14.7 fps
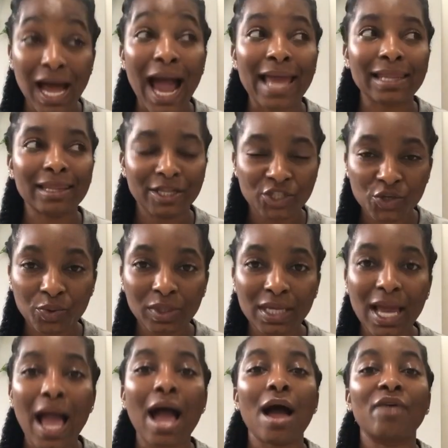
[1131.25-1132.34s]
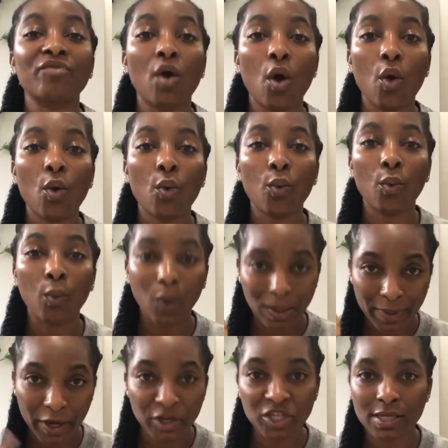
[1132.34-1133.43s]
I literally have one
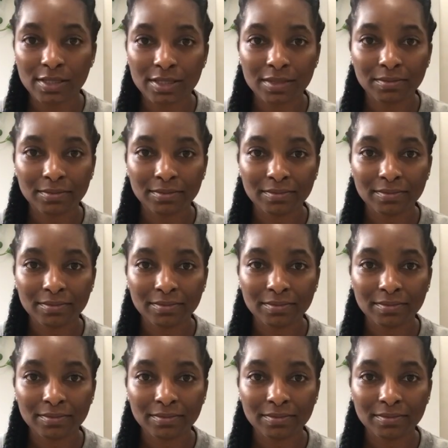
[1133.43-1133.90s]
pair of jeans.